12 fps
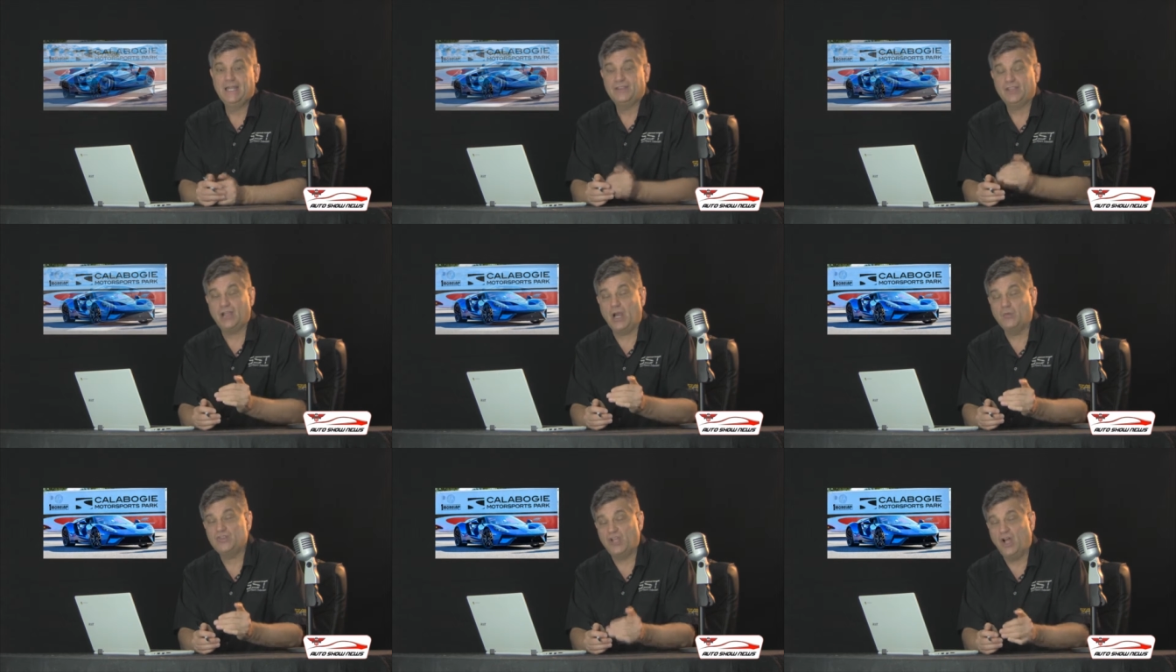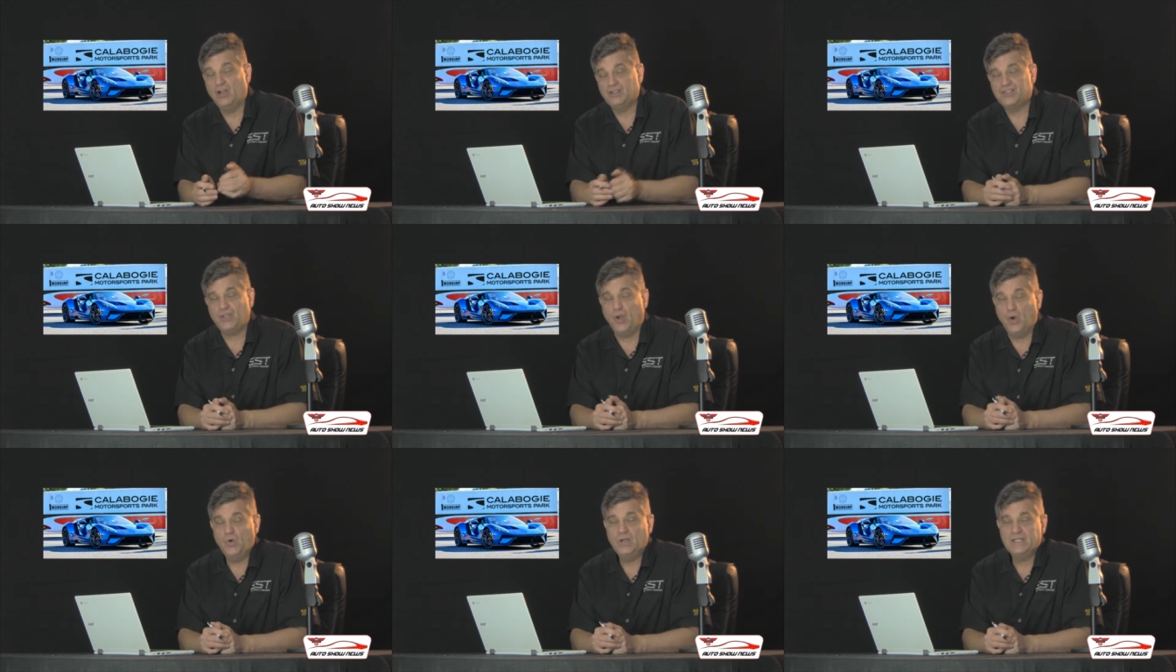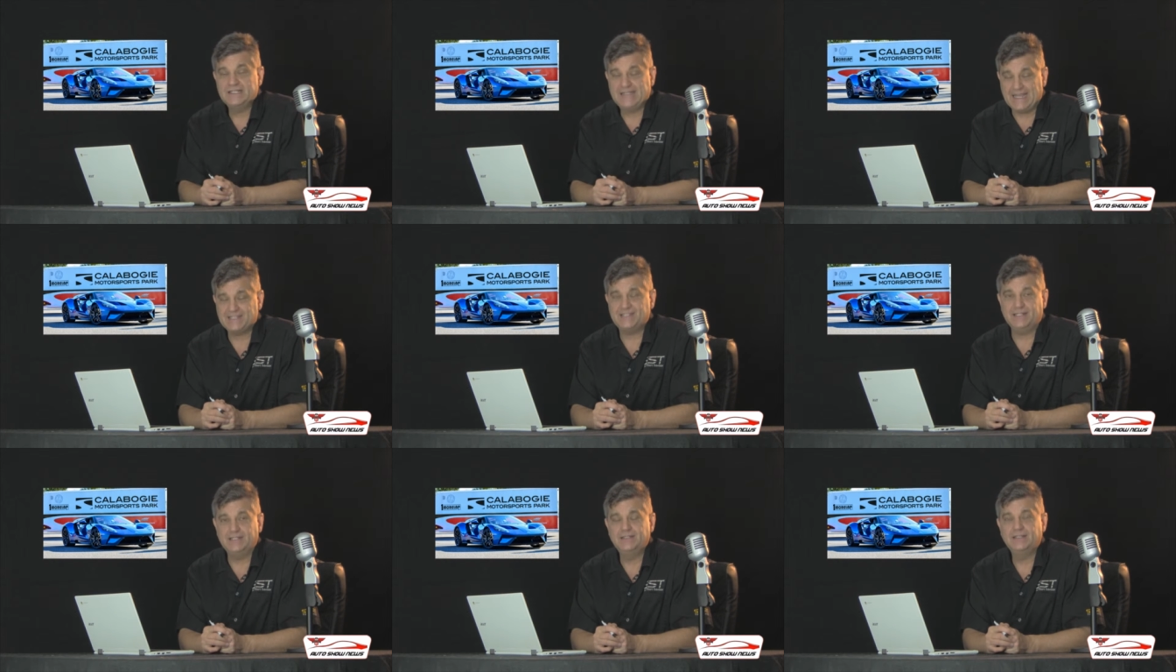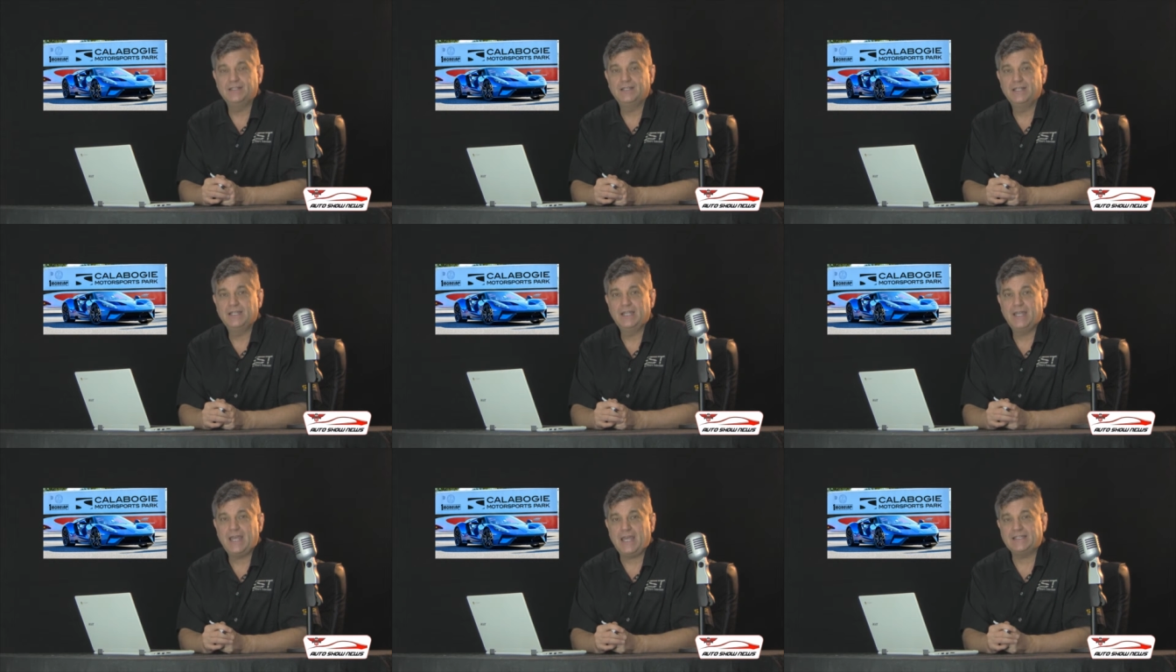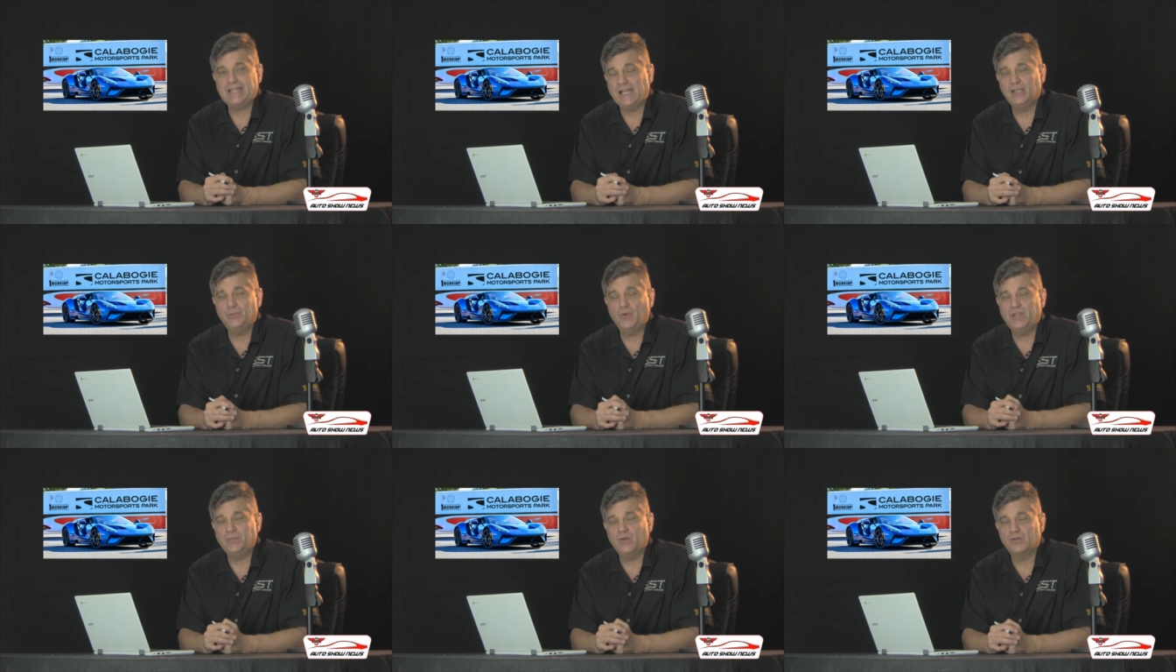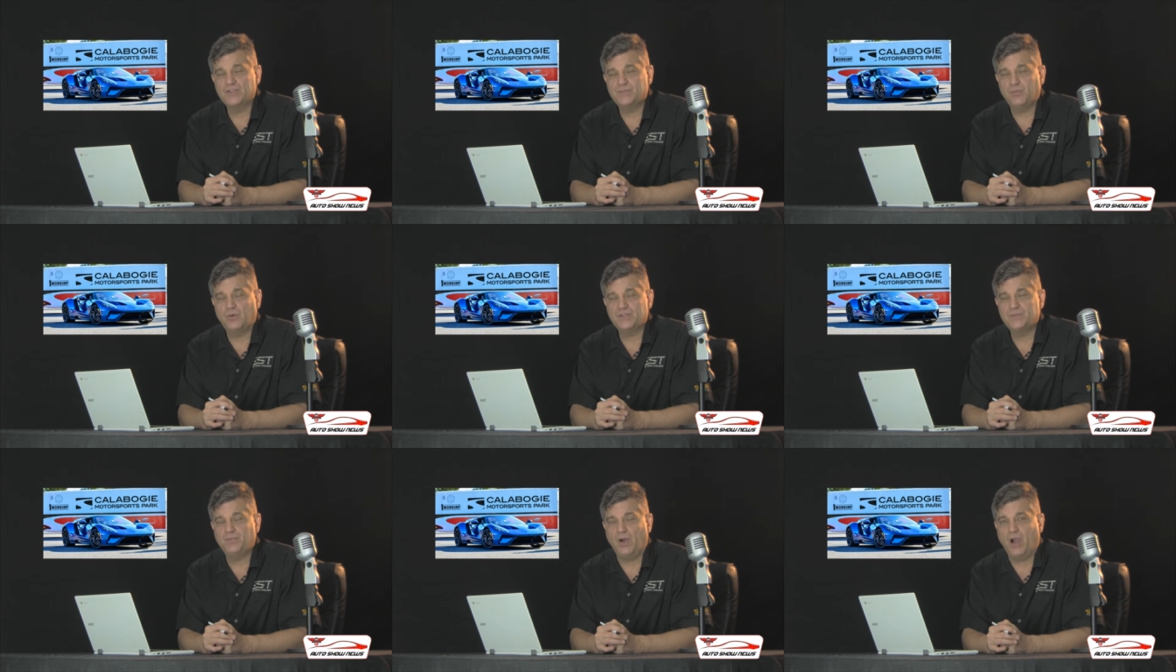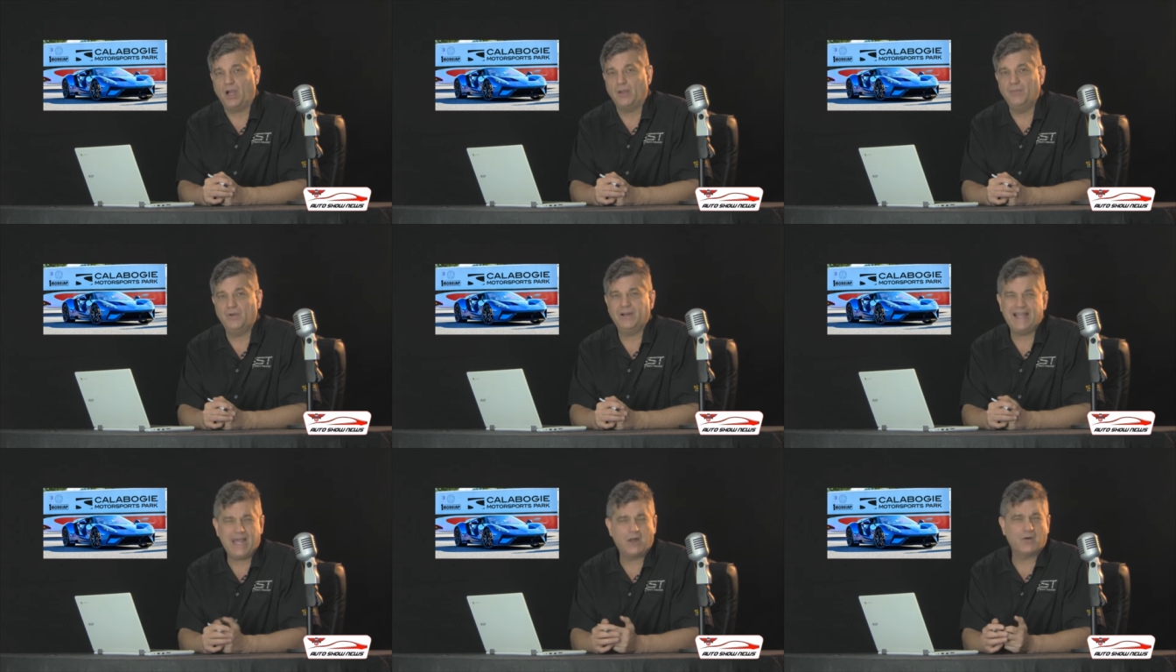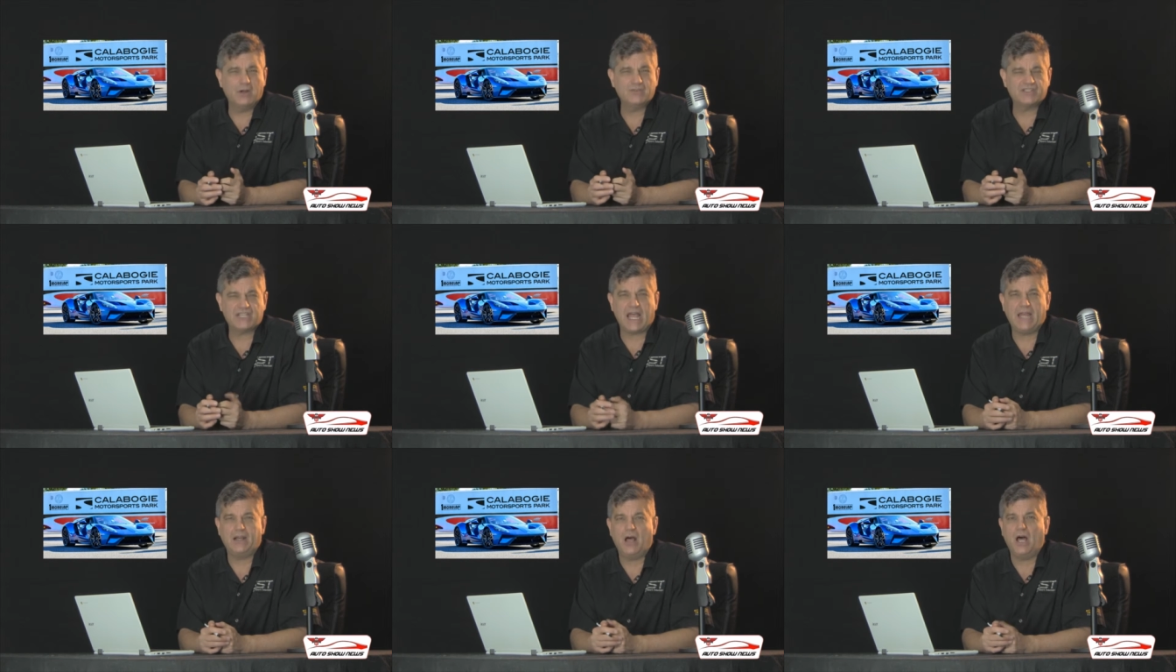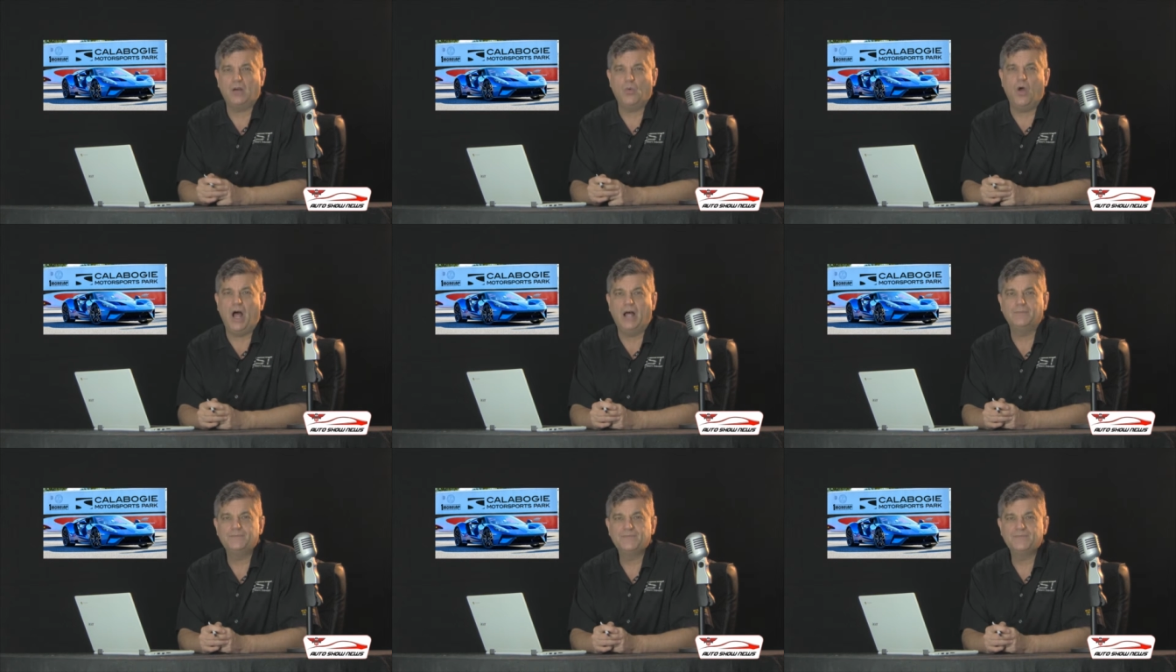The car was also tested at Calabogie Motorsports Park, about an hour outside Ottawa.